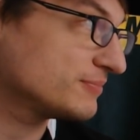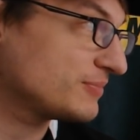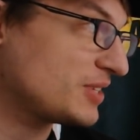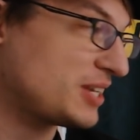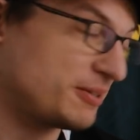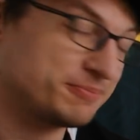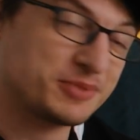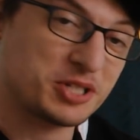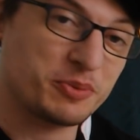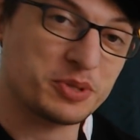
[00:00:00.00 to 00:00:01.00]
yeah,
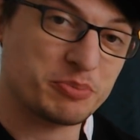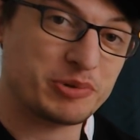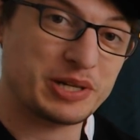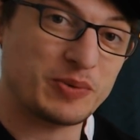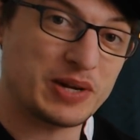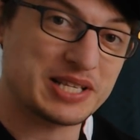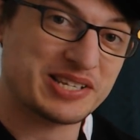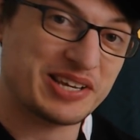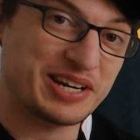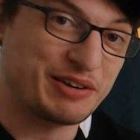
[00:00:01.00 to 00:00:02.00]
she was a pretty
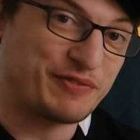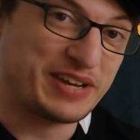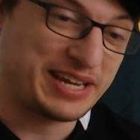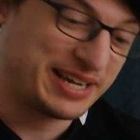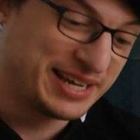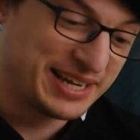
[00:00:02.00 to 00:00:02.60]
one-sided affair.